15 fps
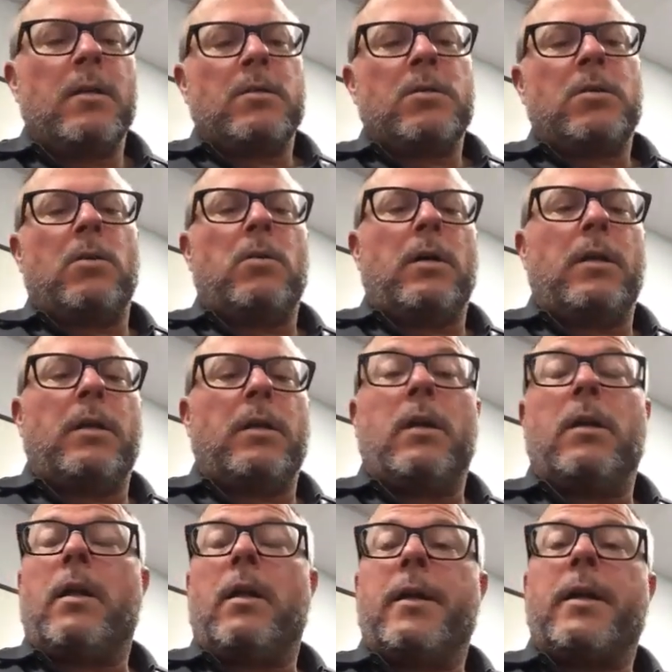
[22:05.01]
So, and
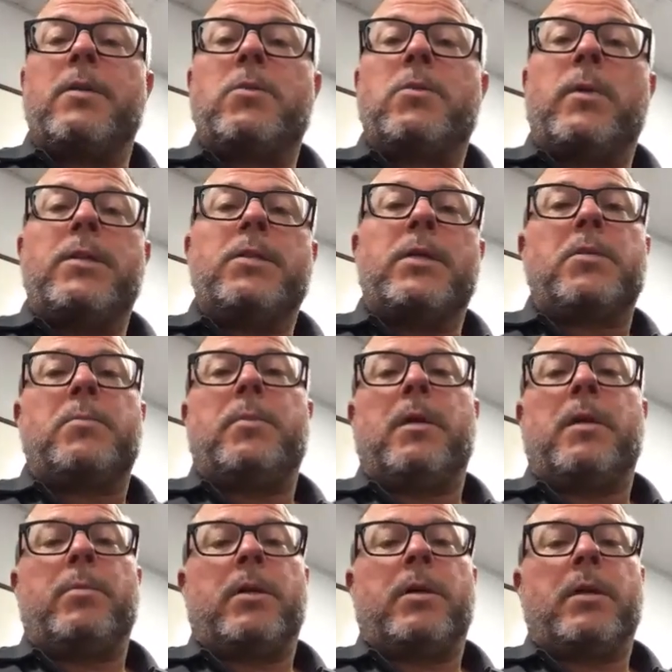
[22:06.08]
a lot of guys want a
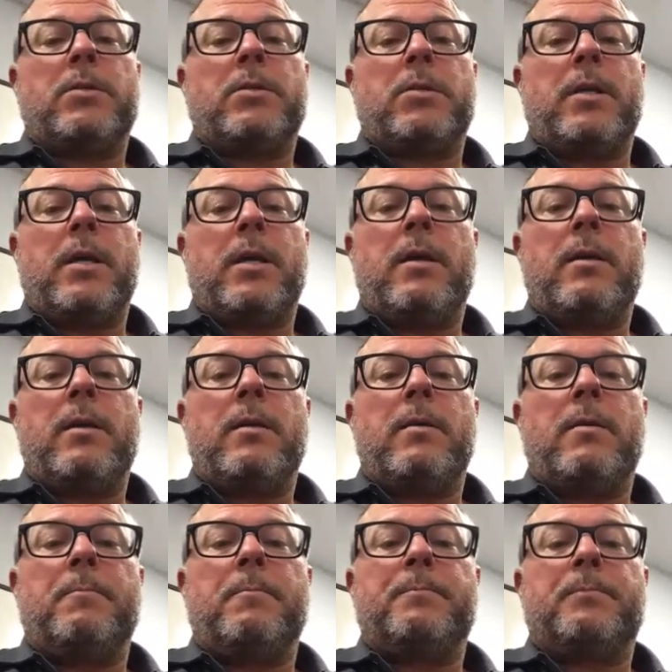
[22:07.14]
6-speed because they
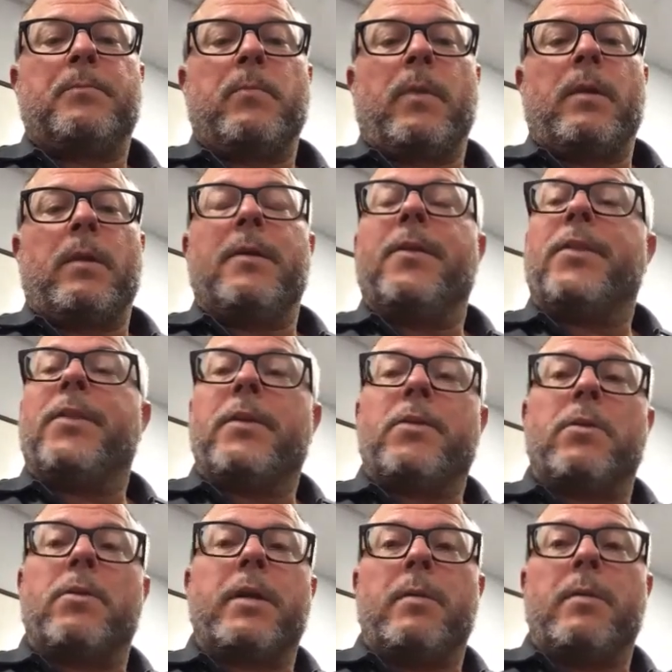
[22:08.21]
think they're
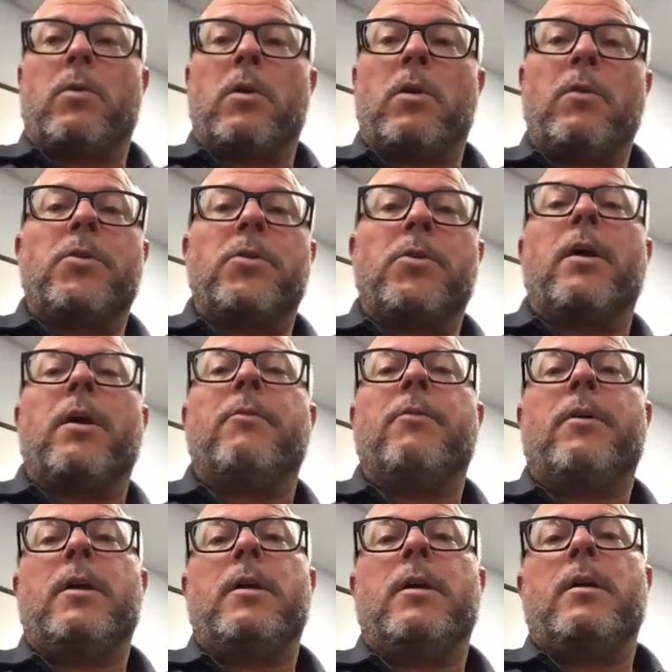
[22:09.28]
going to get more overdrive.
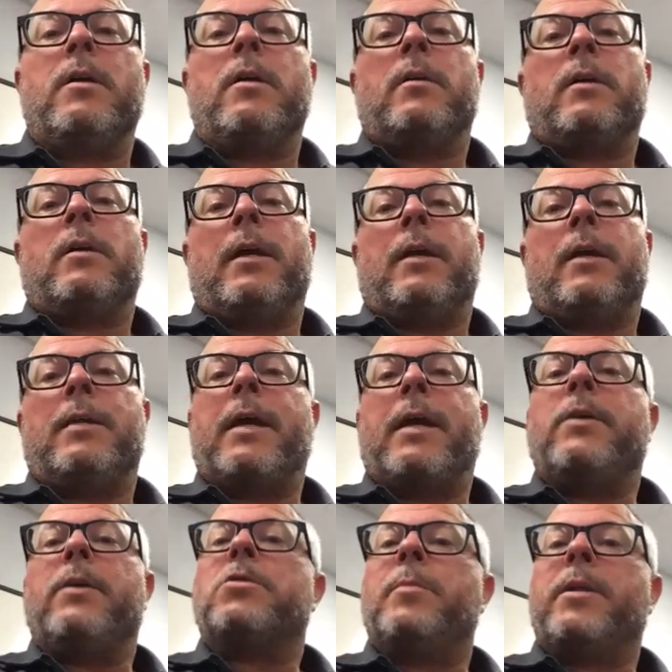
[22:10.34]
And that
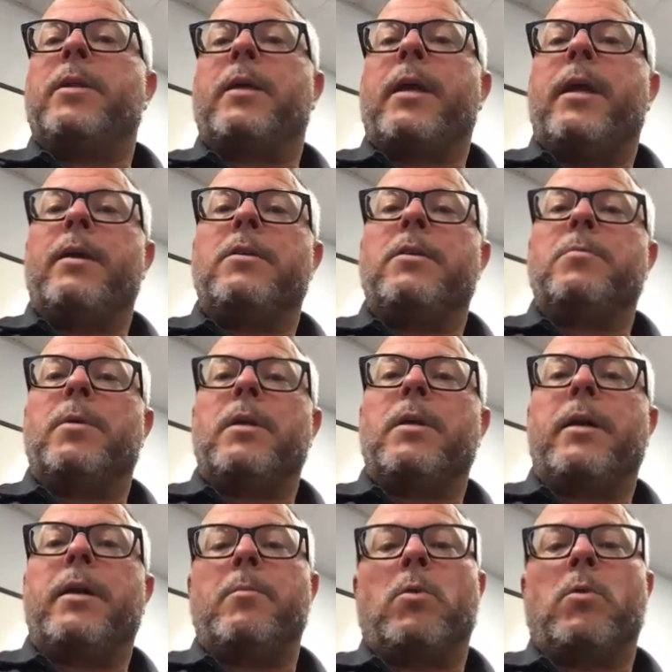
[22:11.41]
used to be the case, but
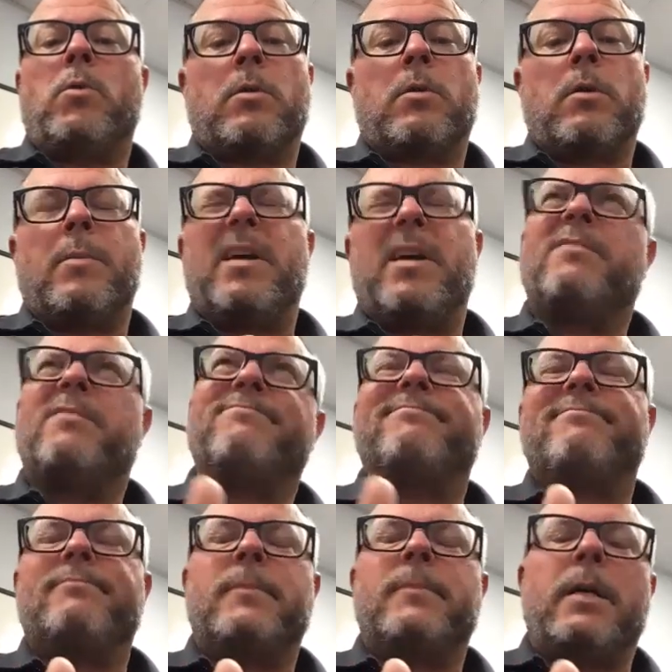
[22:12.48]
not anymore. About
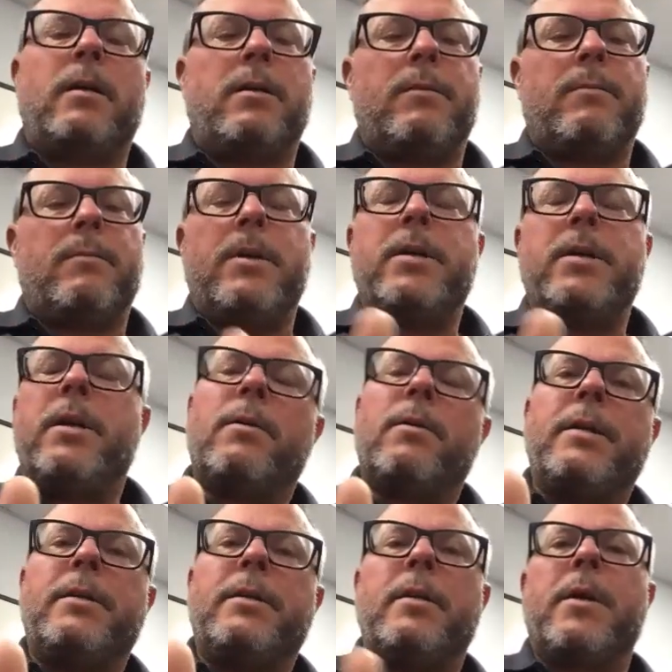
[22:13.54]
a year,
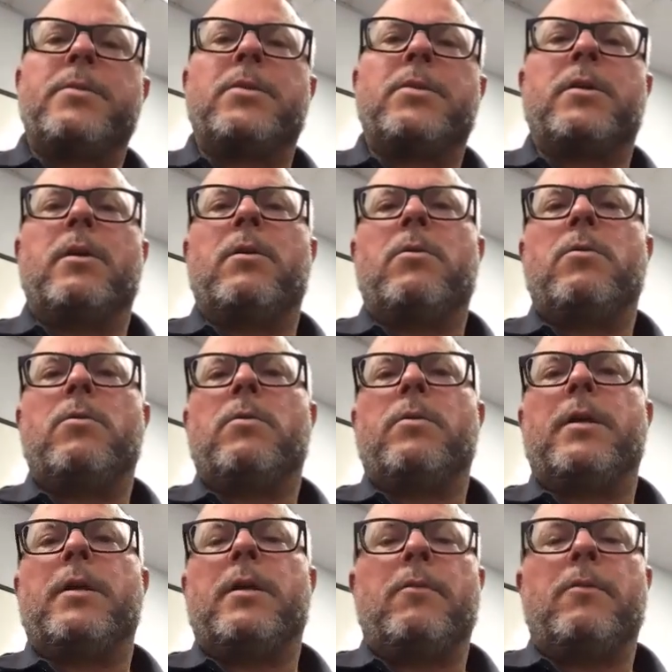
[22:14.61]
18 months ago,
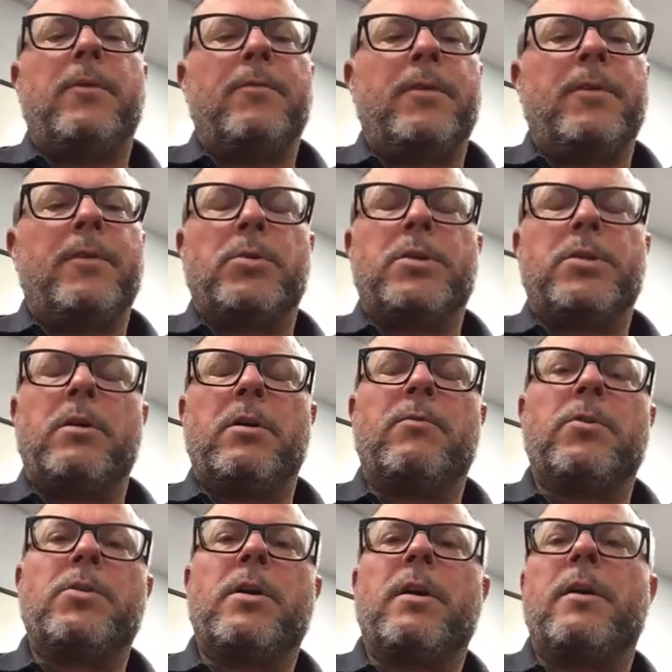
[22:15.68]
the 50%
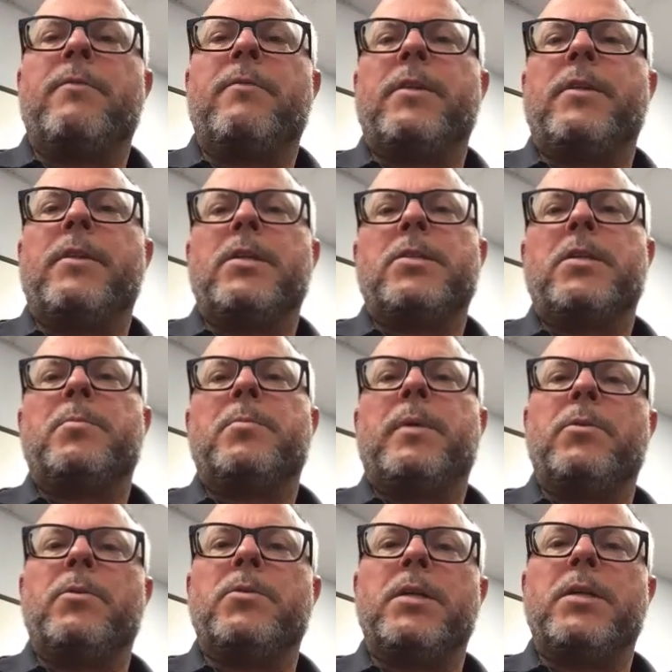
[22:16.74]
overdrive in the 6-speed was
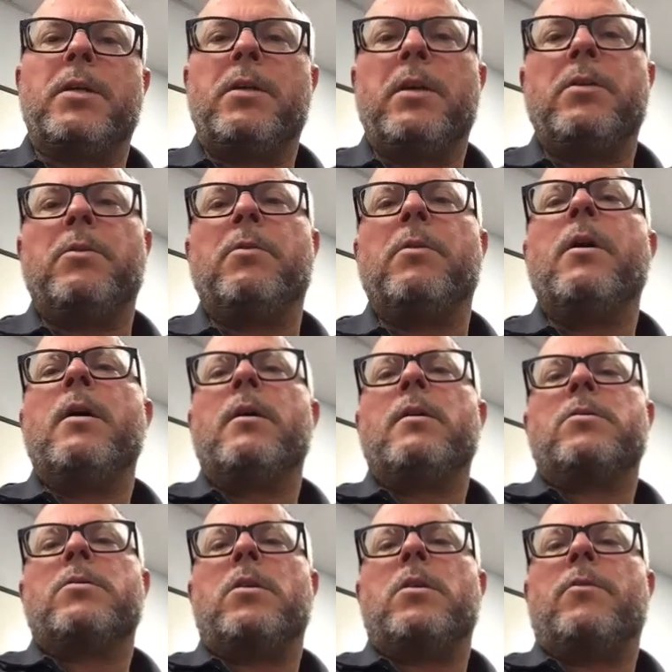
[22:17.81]
discontinued.
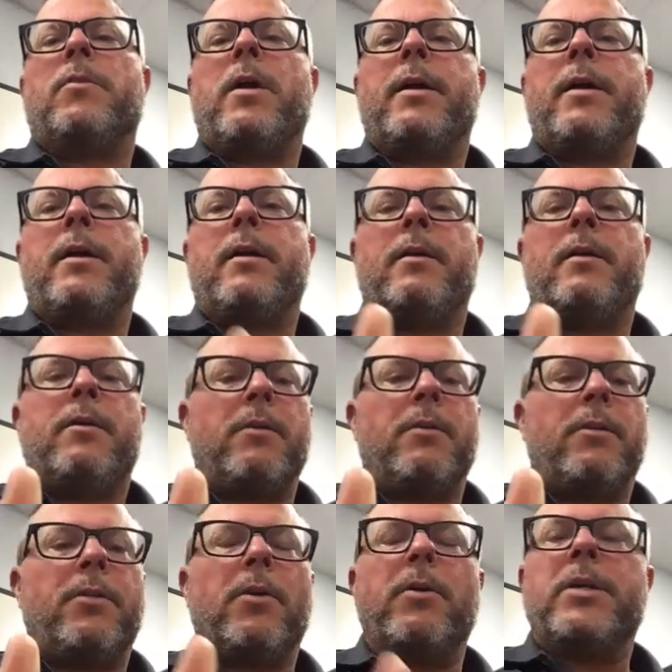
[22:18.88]
So you've got a
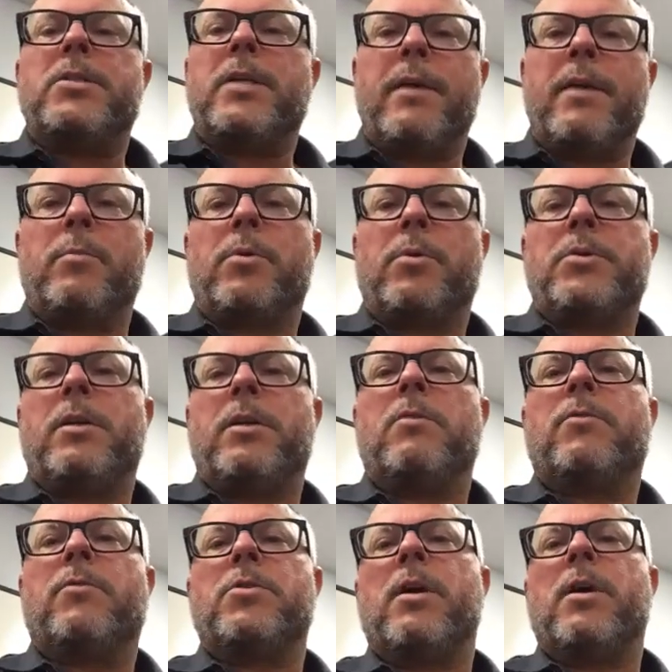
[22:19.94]
37%
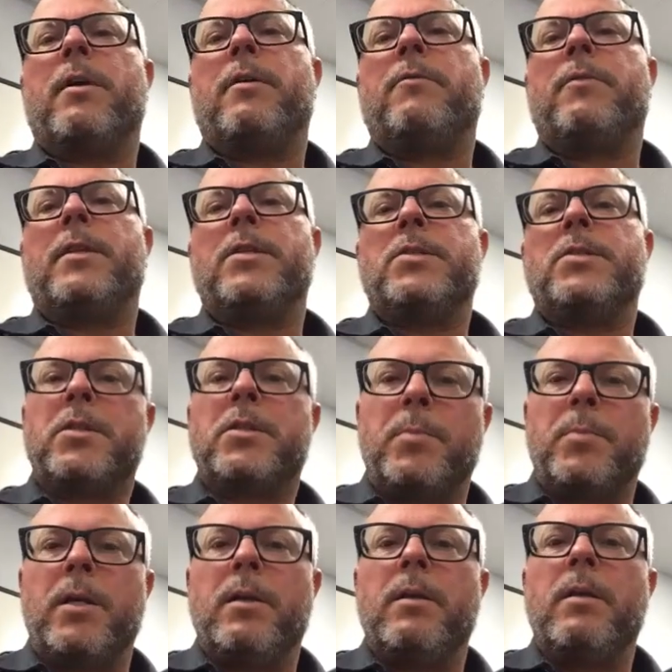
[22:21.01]
overdrive in the
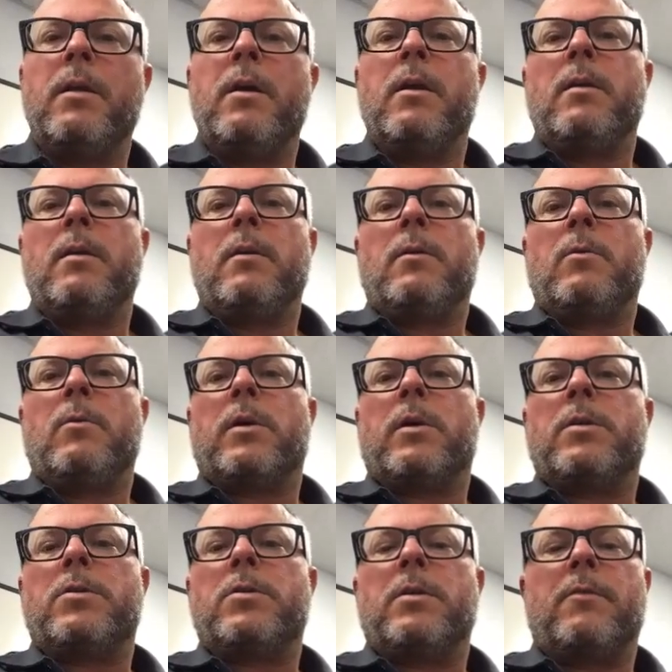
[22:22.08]
6-speed,
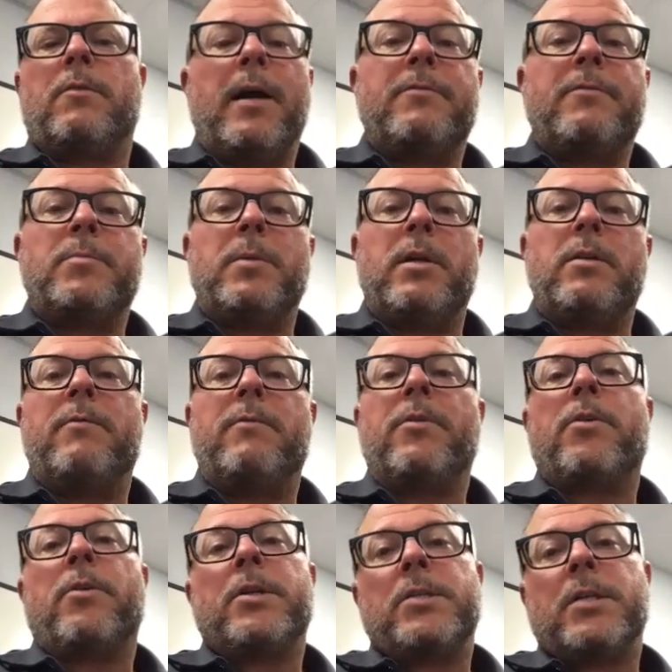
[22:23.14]
whereas on the 5-speed, you have a
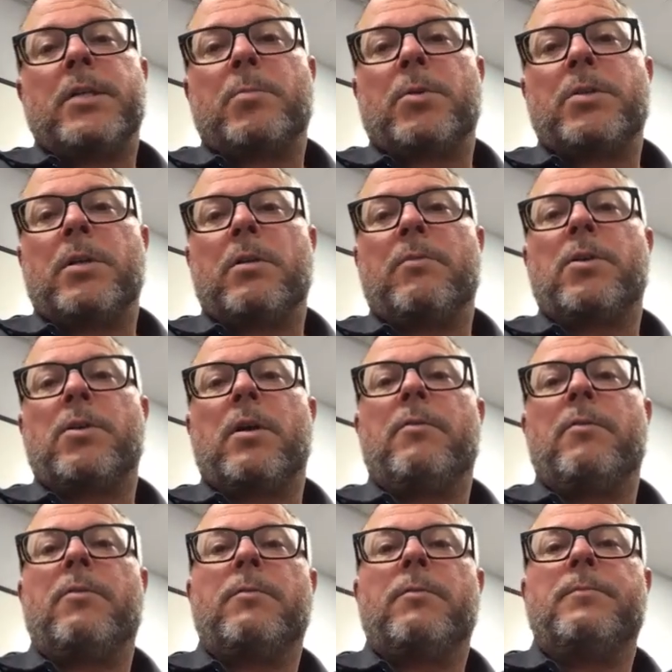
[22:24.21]
36%
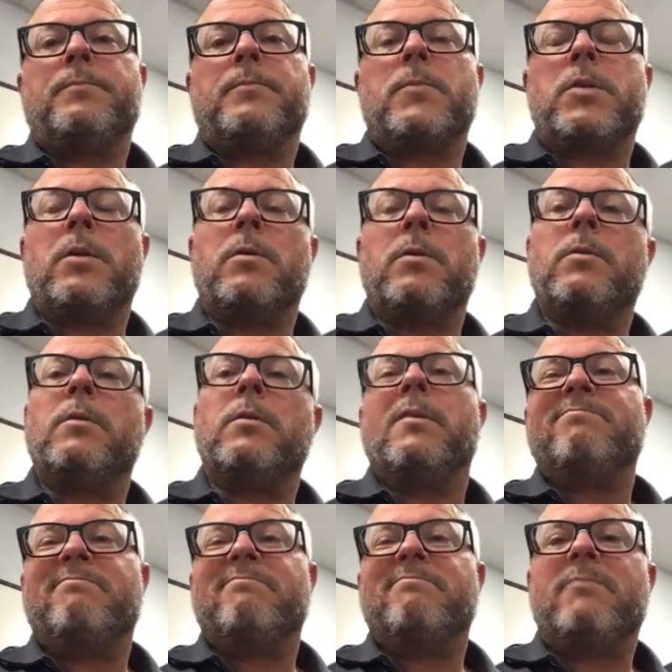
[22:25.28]
overdrive. So,
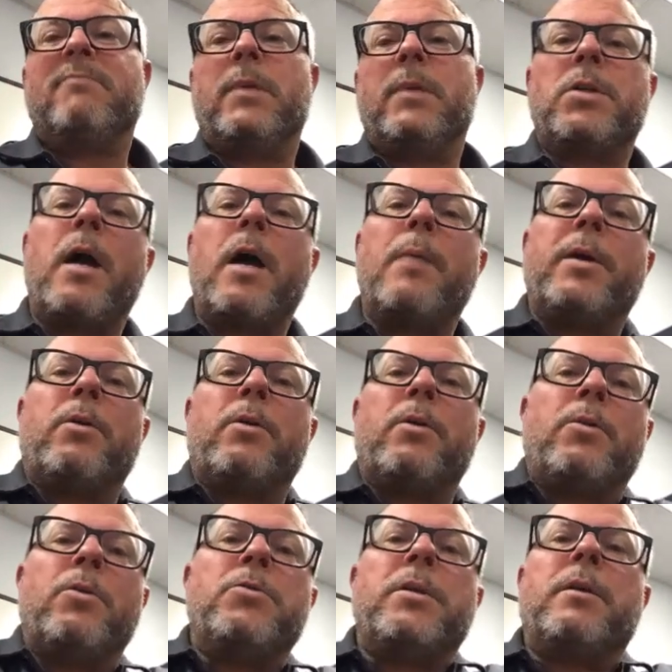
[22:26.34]
you know, top gear
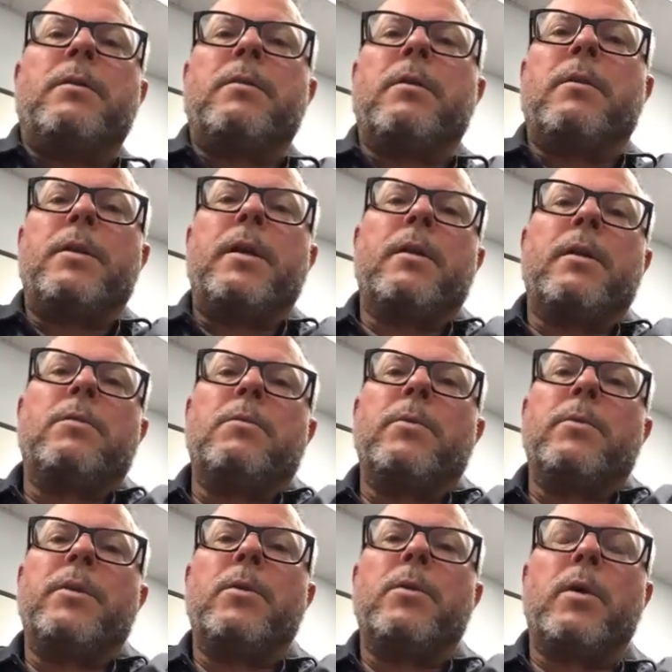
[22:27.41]
cruising, they're identical
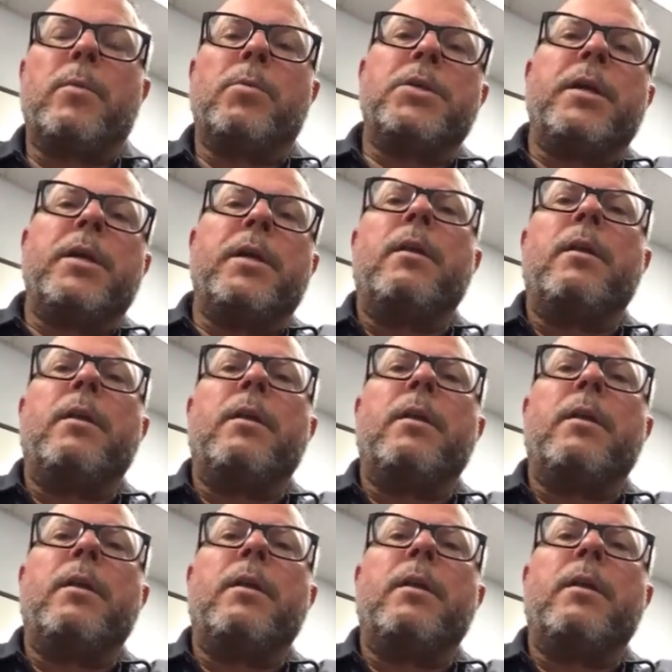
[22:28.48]
within 1%.